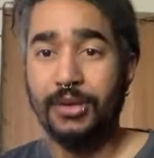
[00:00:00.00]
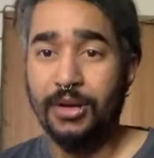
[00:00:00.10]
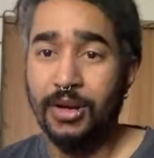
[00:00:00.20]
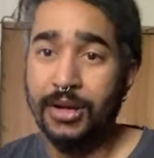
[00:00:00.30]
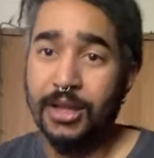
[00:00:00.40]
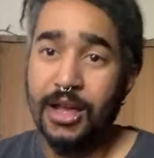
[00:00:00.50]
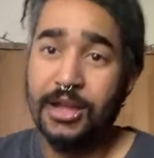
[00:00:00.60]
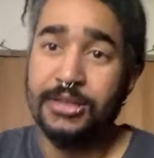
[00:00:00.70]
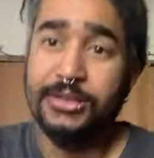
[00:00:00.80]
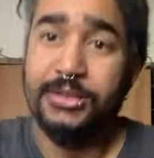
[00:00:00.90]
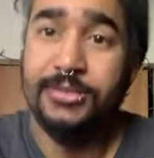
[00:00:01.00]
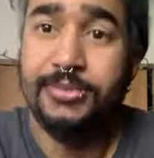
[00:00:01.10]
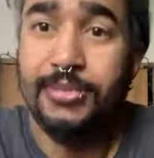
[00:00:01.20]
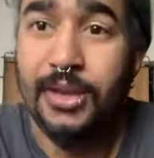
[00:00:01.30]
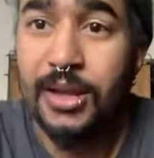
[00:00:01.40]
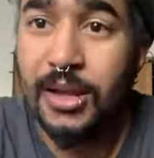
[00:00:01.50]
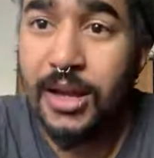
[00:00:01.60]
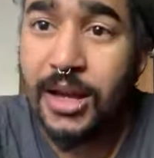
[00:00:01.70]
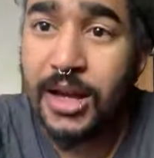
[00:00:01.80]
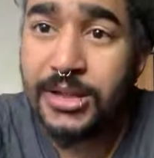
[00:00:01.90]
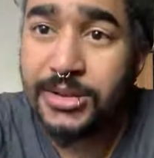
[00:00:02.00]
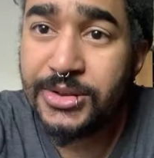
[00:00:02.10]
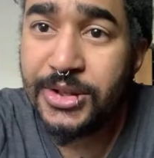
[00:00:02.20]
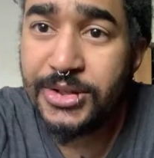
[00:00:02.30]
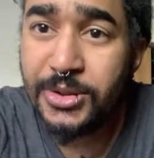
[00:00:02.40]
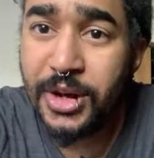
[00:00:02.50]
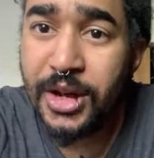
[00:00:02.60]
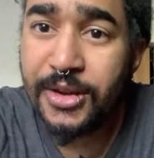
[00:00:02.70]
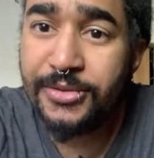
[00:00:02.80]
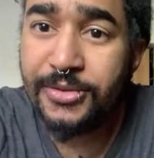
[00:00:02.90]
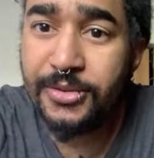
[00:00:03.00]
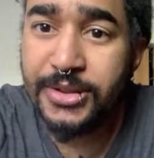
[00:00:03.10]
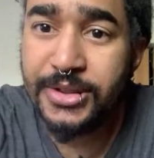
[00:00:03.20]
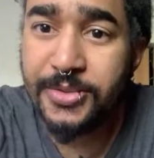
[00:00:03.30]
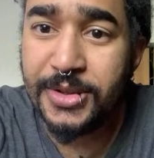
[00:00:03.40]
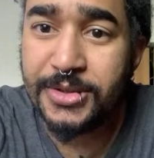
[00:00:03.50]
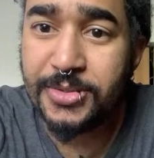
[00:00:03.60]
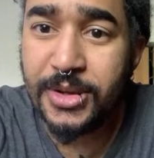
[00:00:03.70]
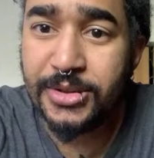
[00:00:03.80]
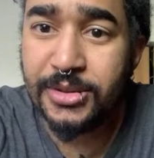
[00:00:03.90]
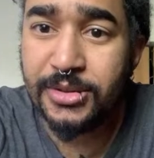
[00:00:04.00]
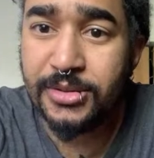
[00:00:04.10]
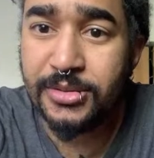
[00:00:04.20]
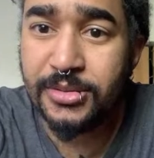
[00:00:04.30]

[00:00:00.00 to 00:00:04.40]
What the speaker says: All right, Galeras. I shall send you off with something special.